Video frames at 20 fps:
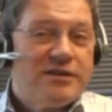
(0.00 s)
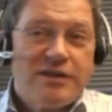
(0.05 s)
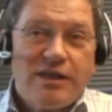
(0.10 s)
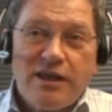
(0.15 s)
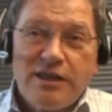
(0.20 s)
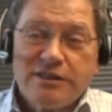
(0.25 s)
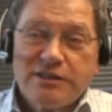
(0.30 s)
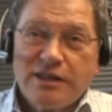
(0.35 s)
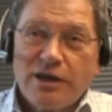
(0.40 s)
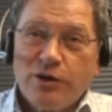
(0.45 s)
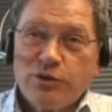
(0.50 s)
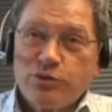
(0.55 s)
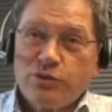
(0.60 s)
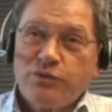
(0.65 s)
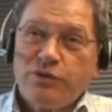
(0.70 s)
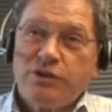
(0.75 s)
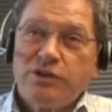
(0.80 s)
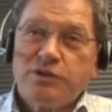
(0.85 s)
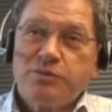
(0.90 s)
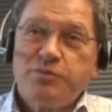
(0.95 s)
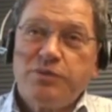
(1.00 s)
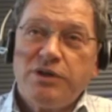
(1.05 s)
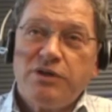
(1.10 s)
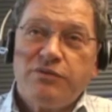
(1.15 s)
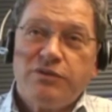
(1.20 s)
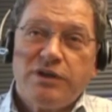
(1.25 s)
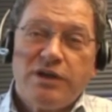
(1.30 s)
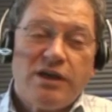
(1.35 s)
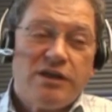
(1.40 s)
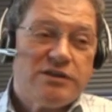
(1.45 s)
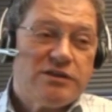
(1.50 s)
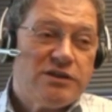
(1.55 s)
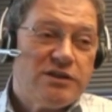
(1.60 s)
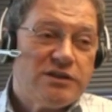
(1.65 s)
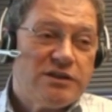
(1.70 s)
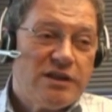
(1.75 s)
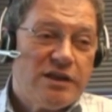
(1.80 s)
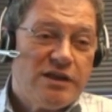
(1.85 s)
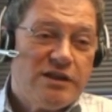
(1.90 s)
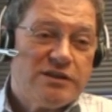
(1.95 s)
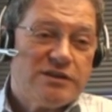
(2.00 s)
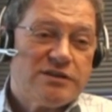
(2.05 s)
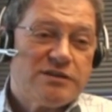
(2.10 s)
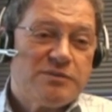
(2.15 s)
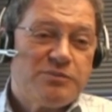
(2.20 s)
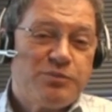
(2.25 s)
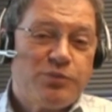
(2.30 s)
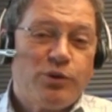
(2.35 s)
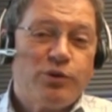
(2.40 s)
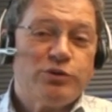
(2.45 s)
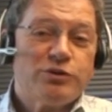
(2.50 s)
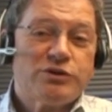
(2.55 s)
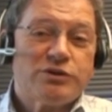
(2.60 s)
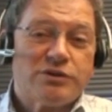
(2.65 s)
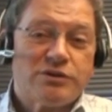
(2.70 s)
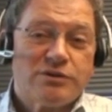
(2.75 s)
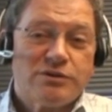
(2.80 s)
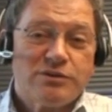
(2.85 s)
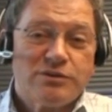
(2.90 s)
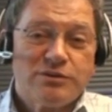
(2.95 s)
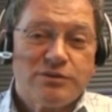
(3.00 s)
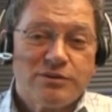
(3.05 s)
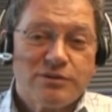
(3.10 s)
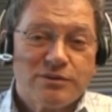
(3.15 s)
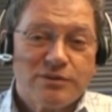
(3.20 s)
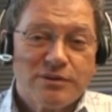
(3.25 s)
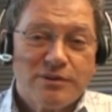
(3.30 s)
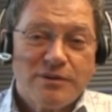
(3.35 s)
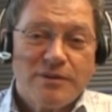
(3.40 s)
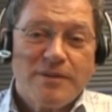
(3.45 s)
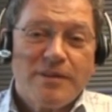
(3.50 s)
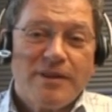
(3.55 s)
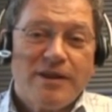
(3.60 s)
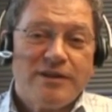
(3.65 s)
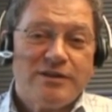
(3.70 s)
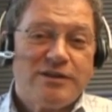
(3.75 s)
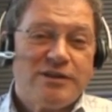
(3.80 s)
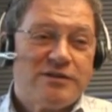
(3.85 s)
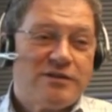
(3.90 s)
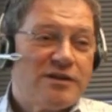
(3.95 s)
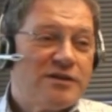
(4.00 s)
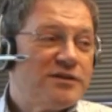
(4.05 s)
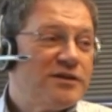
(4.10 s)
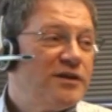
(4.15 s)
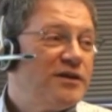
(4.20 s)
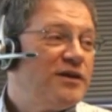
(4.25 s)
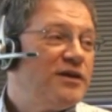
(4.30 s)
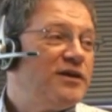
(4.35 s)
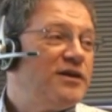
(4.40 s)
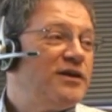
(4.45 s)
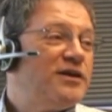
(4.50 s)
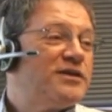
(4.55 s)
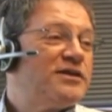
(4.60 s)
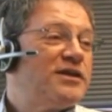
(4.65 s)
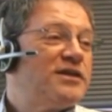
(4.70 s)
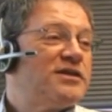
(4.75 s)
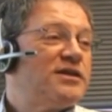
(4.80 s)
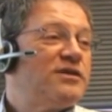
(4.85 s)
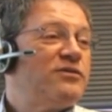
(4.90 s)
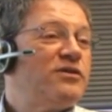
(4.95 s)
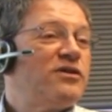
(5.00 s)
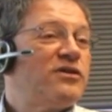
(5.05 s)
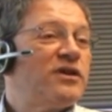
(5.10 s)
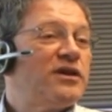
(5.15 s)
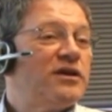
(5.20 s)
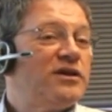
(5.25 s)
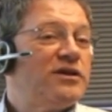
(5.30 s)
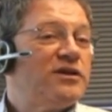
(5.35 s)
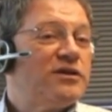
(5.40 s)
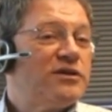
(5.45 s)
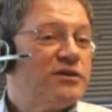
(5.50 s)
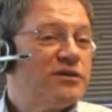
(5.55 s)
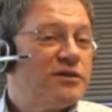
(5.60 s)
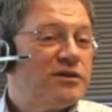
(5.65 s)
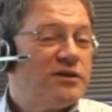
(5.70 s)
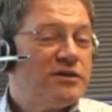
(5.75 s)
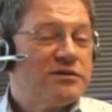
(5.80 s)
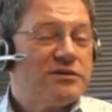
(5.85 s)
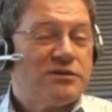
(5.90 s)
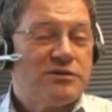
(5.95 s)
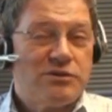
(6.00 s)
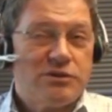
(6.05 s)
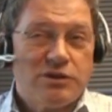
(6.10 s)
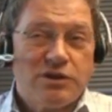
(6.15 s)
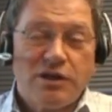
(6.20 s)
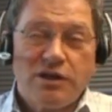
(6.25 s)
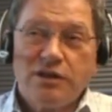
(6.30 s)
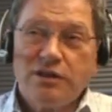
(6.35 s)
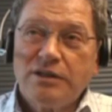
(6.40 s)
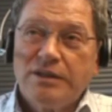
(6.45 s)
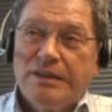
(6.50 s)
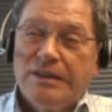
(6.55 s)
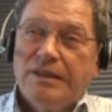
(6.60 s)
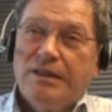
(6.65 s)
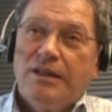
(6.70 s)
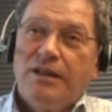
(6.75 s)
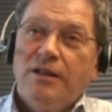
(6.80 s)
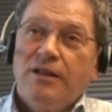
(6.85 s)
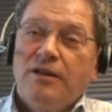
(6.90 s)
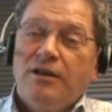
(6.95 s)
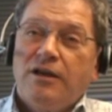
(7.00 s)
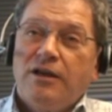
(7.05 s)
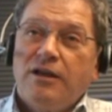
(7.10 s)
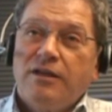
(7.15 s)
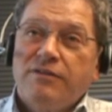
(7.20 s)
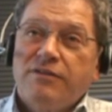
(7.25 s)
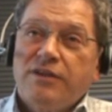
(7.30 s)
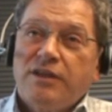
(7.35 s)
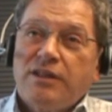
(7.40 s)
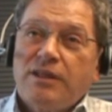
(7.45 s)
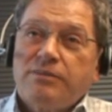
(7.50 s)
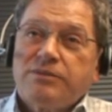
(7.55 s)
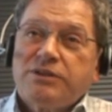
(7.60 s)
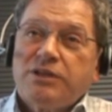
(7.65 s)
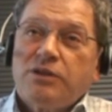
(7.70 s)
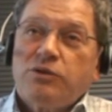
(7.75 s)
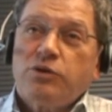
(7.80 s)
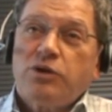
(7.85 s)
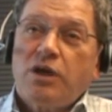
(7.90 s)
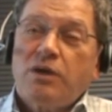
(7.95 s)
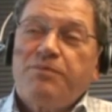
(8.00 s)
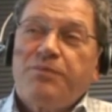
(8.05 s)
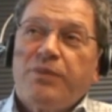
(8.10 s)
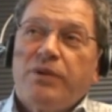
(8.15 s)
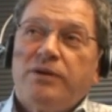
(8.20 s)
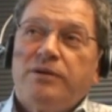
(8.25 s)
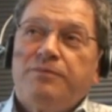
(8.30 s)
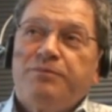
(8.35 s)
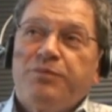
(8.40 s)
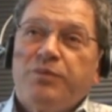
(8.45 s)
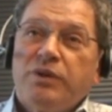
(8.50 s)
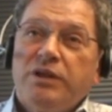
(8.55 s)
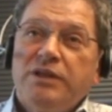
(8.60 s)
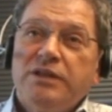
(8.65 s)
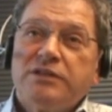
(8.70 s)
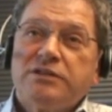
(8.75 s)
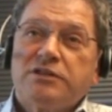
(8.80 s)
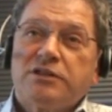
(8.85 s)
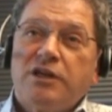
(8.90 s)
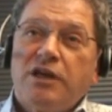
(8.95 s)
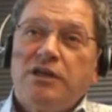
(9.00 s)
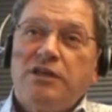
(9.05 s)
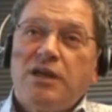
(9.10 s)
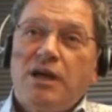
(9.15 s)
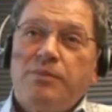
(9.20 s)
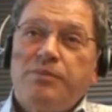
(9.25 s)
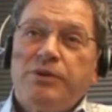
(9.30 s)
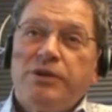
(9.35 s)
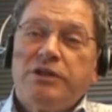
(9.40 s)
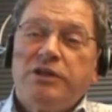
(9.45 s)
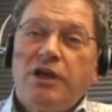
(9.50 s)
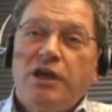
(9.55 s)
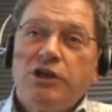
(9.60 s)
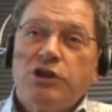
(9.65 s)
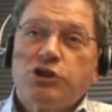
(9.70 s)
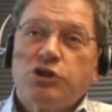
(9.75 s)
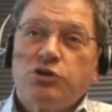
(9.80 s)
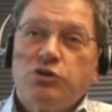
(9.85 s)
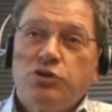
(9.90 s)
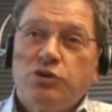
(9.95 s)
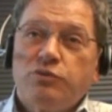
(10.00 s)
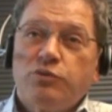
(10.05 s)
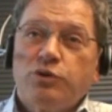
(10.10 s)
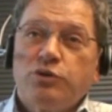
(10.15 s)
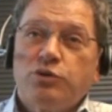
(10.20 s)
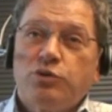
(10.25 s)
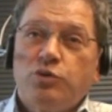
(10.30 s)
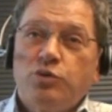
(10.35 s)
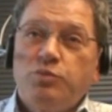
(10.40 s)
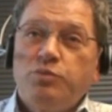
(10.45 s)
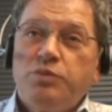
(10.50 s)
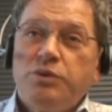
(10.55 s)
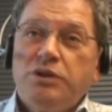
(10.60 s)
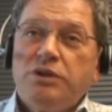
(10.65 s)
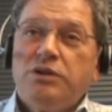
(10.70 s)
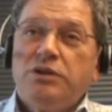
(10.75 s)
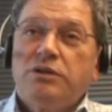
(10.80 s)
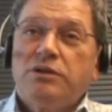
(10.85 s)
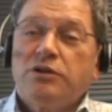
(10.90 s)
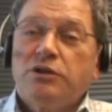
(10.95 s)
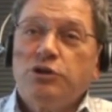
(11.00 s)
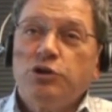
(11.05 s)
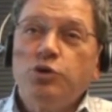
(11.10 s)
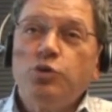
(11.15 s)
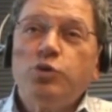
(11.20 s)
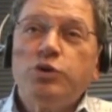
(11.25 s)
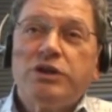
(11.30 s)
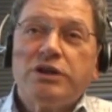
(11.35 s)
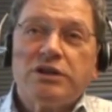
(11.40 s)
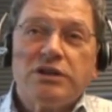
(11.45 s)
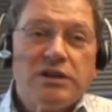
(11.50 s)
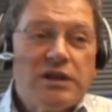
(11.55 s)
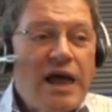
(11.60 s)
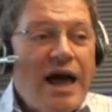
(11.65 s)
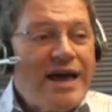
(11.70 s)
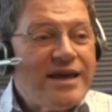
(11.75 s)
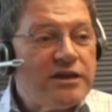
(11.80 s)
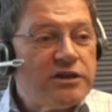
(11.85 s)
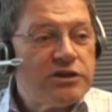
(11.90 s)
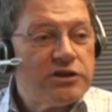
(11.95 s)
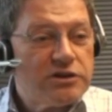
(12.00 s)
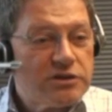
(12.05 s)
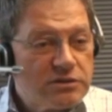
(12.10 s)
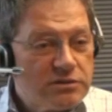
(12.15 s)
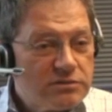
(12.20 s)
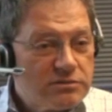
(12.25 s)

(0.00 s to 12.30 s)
takes out of his briefcase, he takes a poster, and he says, it says everything here. I said, okay. And then I'm saying, okay, is there any application you want to be looking like?